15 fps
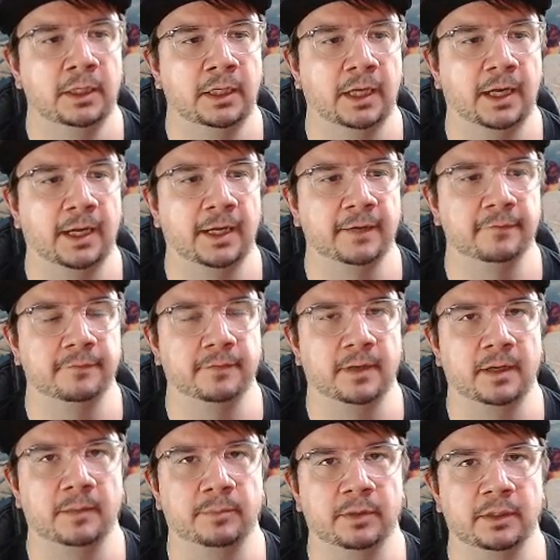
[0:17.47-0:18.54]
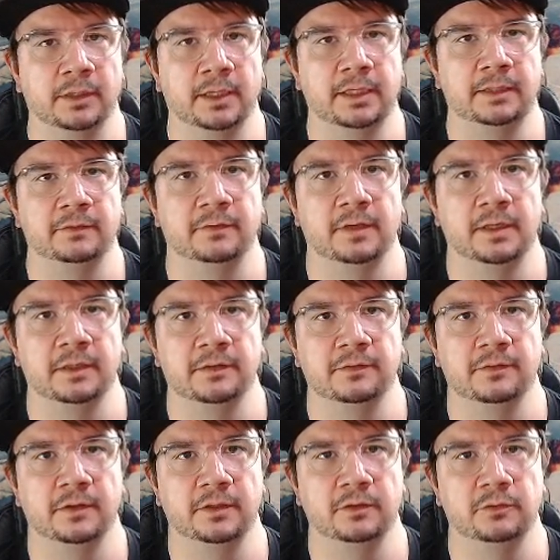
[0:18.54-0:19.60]
I've put a link to his
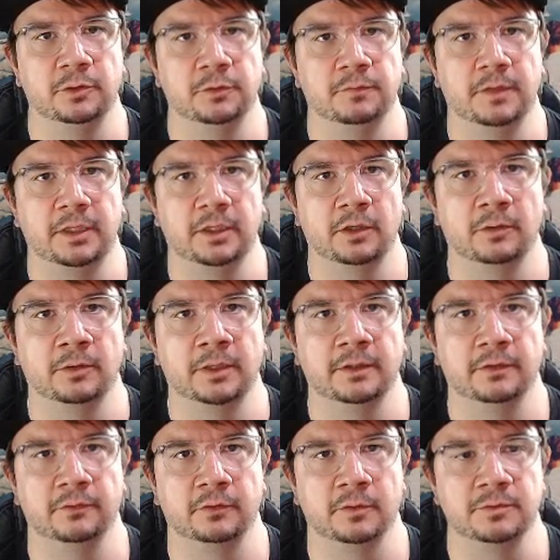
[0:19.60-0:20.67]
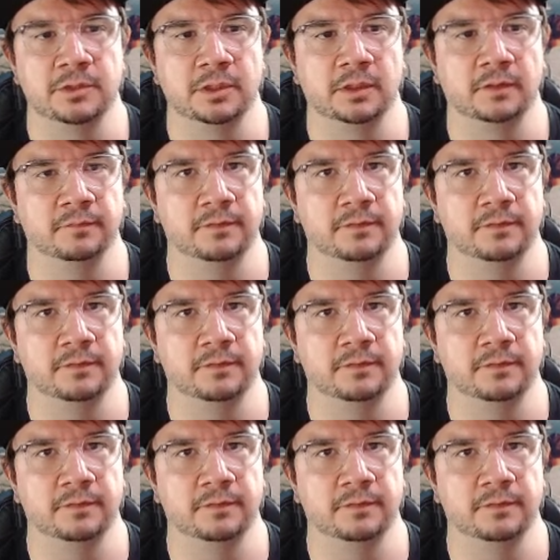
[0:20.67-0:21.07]
YouTube video in the description of